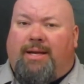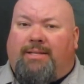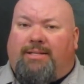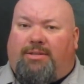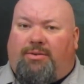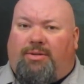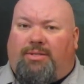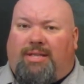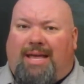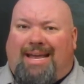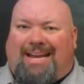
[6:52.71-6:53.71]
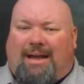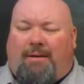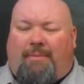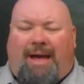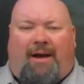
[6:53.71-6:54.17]
as soon as they
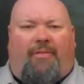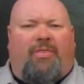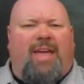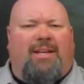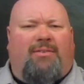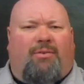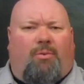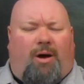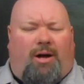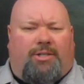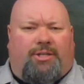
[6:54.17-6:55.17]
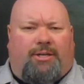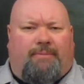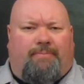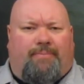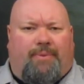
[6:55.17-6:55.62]
come out. Thanks for
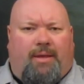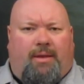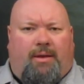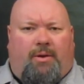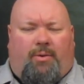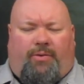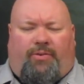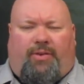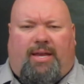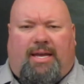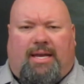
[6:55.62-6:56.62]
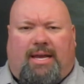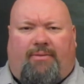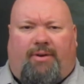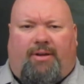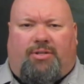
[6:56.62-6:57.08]
watching. We'll see you
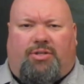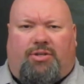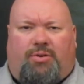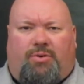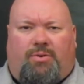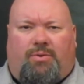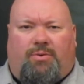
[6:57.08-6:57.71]
again real soon.